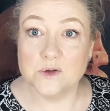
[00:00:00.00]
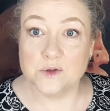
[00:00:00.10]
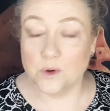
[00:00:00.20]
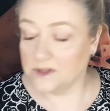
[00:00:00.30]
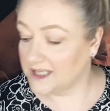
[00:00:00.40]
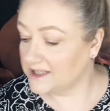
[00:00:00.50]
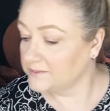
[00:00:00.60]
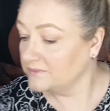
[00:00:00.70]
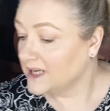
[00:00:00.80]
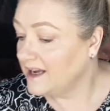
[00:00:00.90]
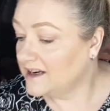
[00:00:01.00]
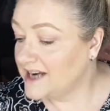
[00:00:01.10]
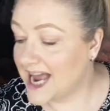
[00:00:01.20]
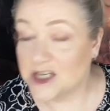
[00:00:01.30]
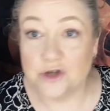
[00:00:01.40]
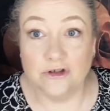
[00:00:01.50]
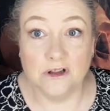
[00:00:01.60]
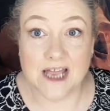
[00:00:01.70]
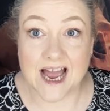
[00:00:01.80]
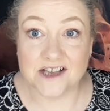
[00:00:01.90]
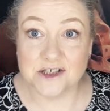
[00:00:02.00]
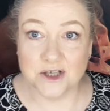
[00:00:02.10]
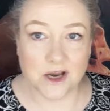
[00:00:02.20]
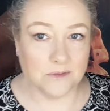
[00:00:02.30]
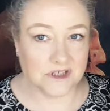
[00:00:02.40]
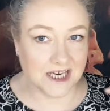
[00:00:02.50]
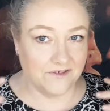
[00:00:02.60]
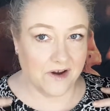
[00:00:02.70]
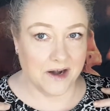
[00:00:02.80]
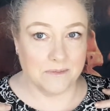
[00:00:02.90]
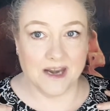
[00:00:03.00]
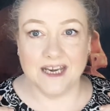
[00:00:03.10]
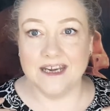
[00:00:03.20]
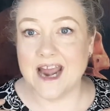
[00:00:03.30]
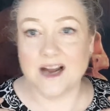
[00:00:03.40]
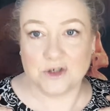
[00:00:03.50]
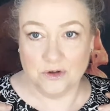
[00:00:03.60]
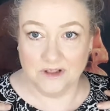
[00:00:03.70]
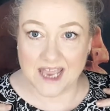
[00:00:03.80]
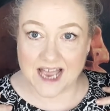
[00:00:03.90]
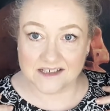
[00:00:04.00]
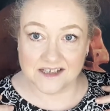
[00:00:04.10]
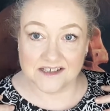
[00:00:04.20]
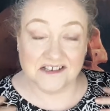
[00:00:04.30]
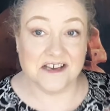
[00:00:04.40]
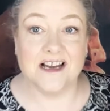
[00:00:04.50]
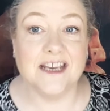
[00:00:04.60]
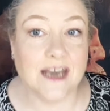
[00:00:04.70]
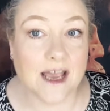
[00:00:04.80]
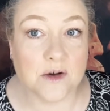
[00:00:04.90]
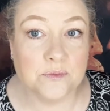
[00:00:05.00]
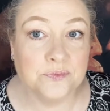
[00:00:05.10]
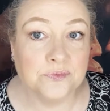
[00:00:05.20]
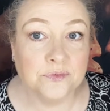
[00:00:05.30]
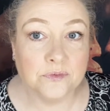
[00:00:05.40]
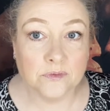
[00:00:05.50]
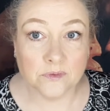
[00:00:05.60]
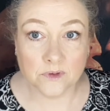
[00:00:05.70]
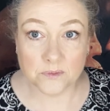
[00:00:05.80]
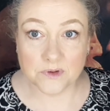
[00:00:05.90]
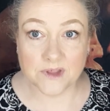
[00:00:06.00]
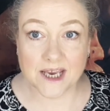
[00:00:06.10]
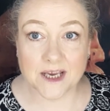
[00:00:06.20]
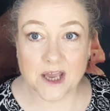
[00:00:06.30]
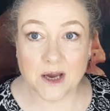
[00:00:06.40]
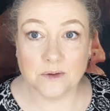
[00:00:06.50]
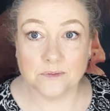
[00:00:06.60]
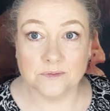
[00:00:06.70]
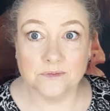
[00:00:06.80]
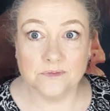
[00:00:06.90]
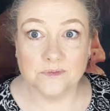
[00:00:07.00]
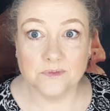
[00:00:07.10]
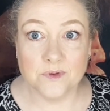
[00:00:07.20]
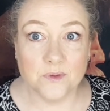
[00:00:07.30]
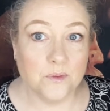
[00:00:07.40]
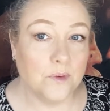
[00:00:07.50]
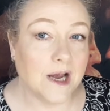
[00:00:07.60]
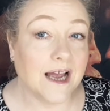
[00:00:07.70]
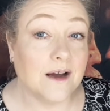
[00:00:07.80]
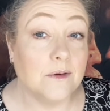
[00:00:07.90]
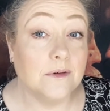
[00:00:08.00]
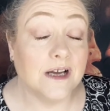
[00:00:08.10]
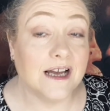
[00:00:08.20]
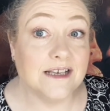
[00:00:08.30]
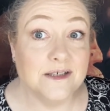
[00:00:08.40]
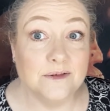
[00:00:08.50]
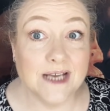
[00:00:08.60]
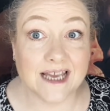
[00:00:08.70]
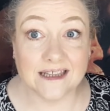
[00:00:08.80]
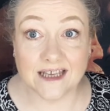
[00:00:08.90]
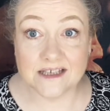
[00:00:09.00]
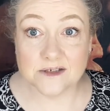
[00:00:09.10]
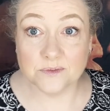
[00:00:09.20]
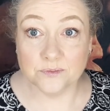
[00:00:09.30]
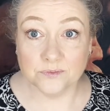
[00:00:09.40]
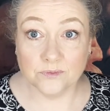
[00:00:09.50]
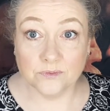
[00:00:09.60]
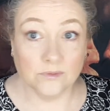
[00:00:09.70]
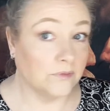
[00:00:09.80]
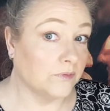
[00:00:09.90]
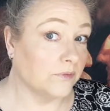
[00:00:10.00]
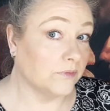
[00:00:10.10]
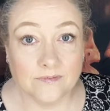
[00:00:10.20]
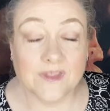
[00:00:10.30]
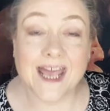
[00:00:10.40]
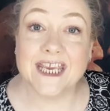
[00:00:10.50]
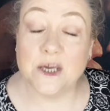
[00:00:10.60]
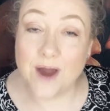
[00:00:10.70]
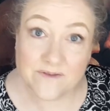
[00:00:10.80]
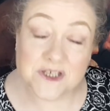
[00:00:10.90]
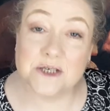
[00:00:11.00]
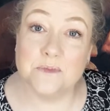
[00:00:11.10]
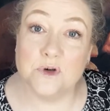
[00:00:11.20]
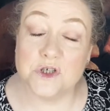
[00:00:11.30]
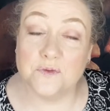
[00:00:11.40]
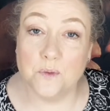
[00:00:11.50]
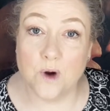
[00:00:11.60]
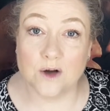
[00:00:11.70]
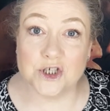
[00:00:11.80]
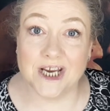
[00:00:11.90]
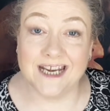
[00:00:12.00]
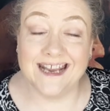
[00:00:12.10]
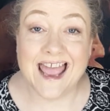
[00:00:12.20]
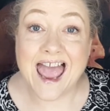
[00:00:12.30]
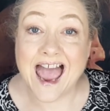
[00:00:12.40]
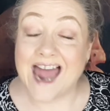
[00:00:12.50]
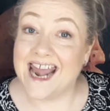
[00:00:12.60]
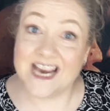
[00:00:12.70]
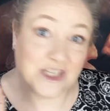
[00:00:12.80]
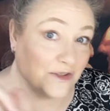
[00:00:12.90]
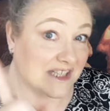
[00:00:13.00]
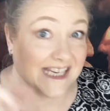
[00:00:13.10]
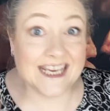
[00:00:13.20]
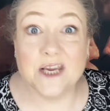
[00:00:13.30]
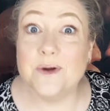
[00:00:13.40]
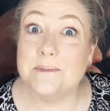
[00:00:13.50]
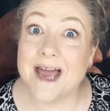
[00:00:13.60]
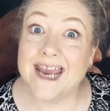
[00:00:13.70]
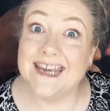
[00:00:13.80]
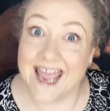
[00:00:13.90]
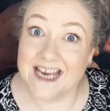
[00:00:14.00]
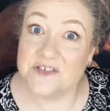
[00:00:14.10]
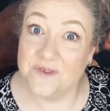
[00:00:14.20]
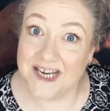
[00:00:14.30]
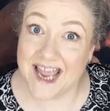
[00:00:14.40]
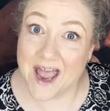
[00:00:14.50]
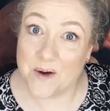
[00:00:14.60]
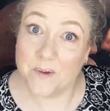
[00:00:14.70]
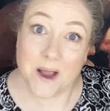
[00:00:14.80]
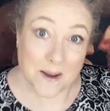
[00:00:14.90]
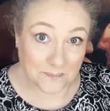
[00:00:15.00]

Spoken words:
Sorted. Natural Caz. You don't see very many natural Cazzies, I tell you now. But there you go. Wow, I do like this. Thank you ever so much for watching, and I shall see you in my next video.